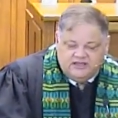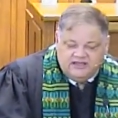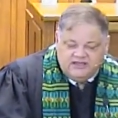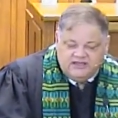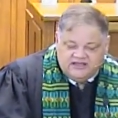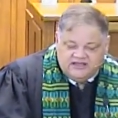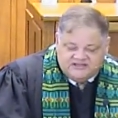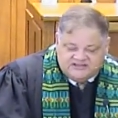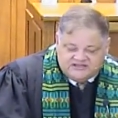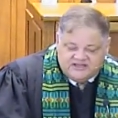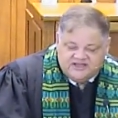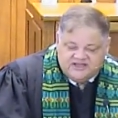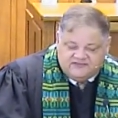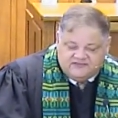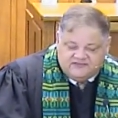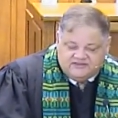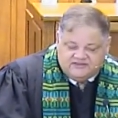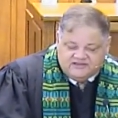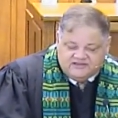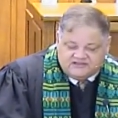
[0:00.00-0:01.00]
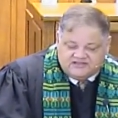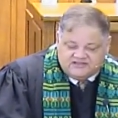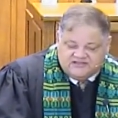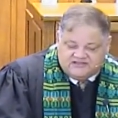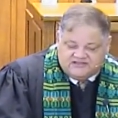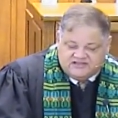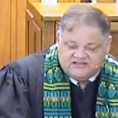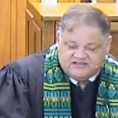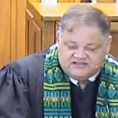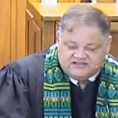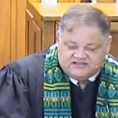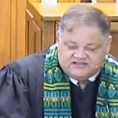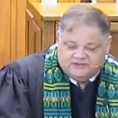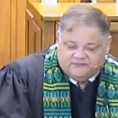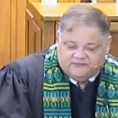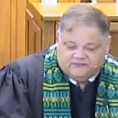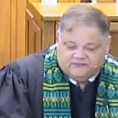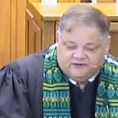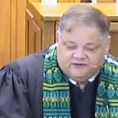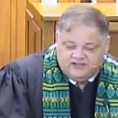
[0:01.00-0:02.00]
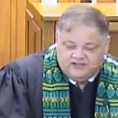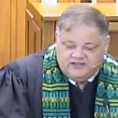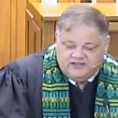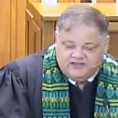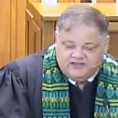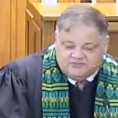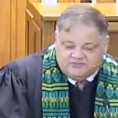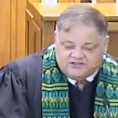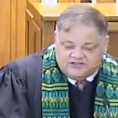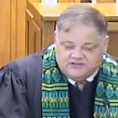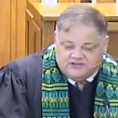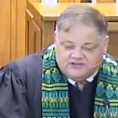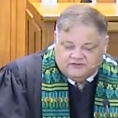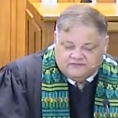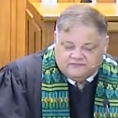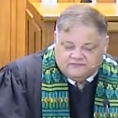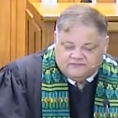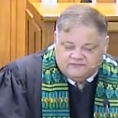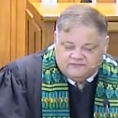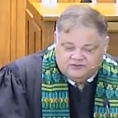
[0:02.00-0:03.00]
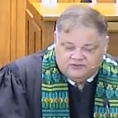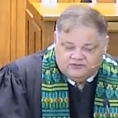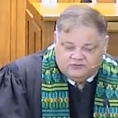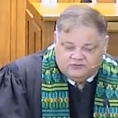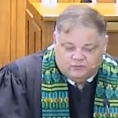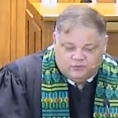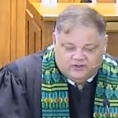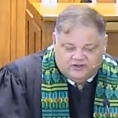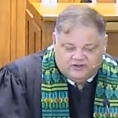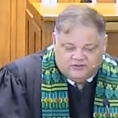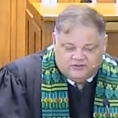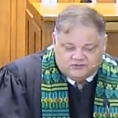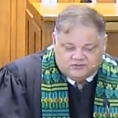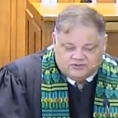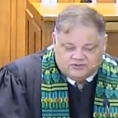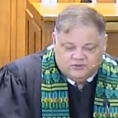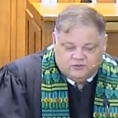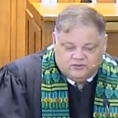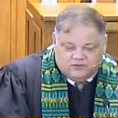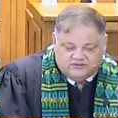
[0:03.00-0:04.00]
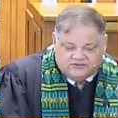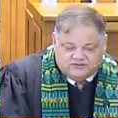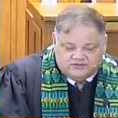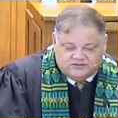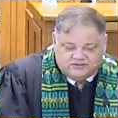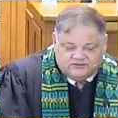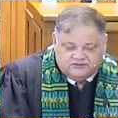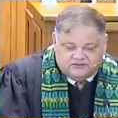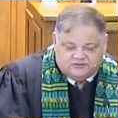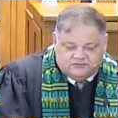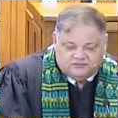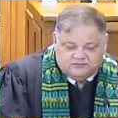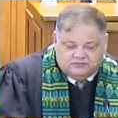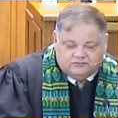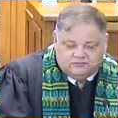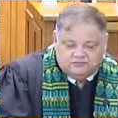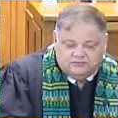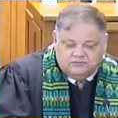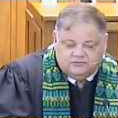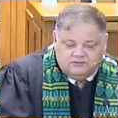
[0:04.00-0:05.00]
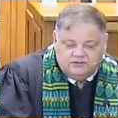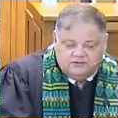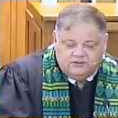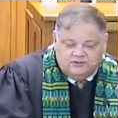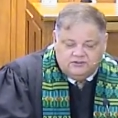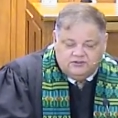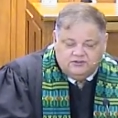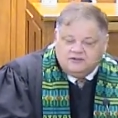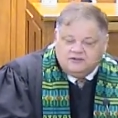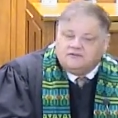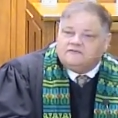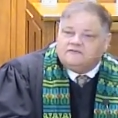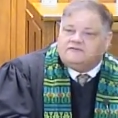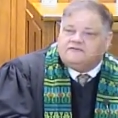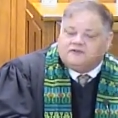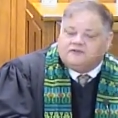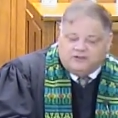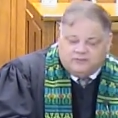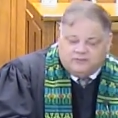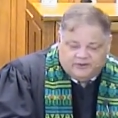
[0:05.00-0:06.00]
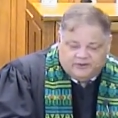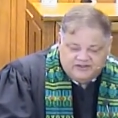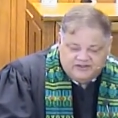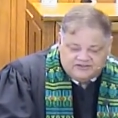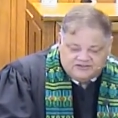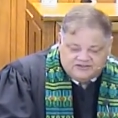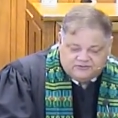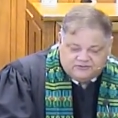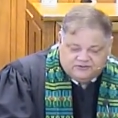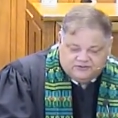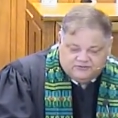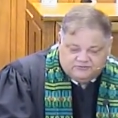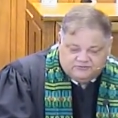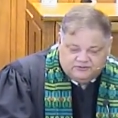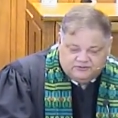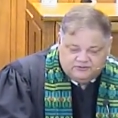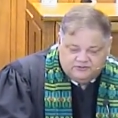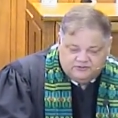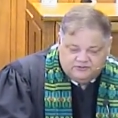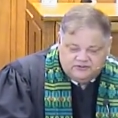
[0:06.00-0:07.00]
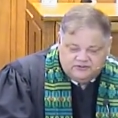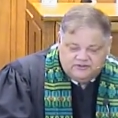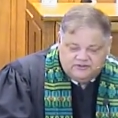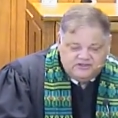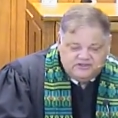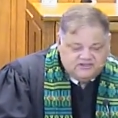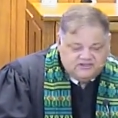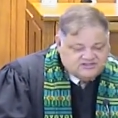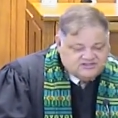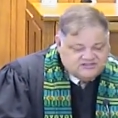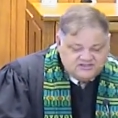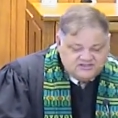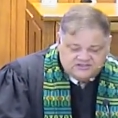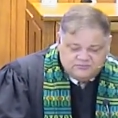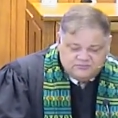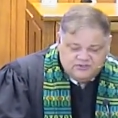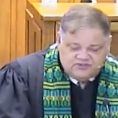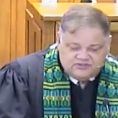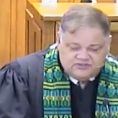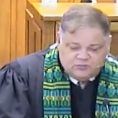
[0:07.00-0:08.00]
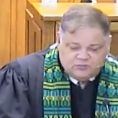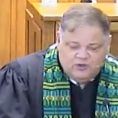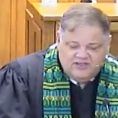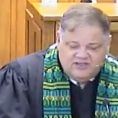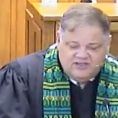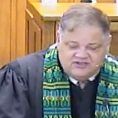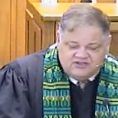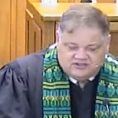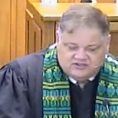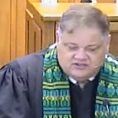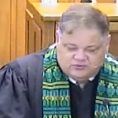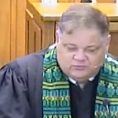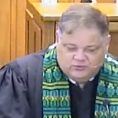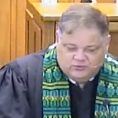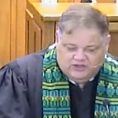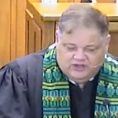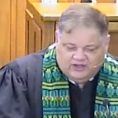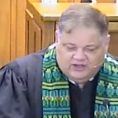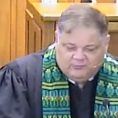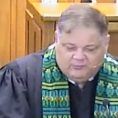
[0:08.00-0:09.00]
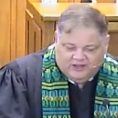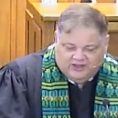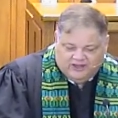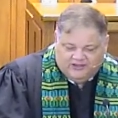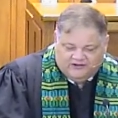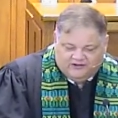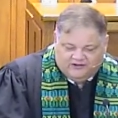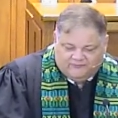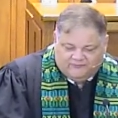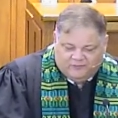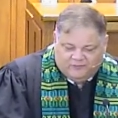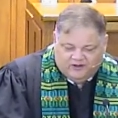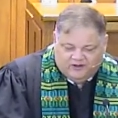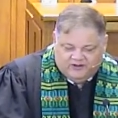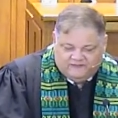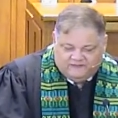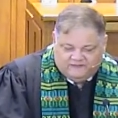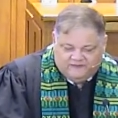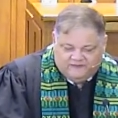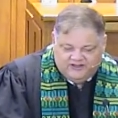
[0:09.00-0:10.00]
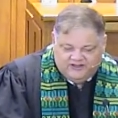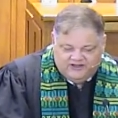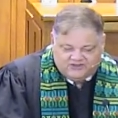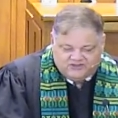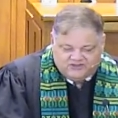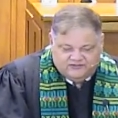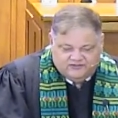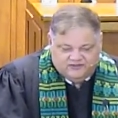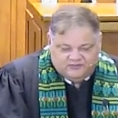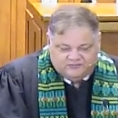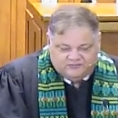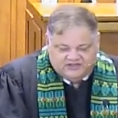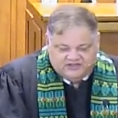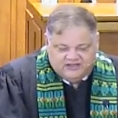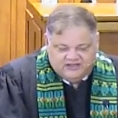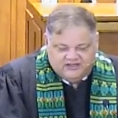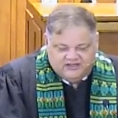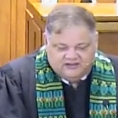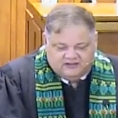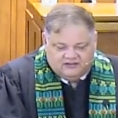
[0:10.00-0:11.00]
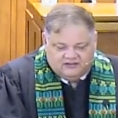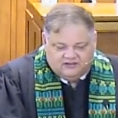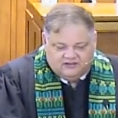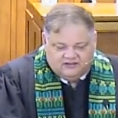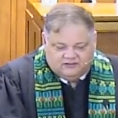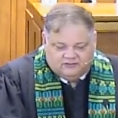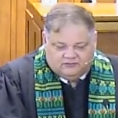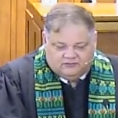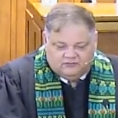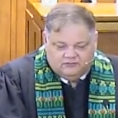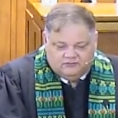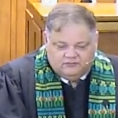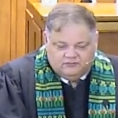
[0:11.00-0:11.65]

He said this to test him, for he himself knew what he was going to do. Philip answered him, Six months' wages would not buy enough bread for each of them to get a little.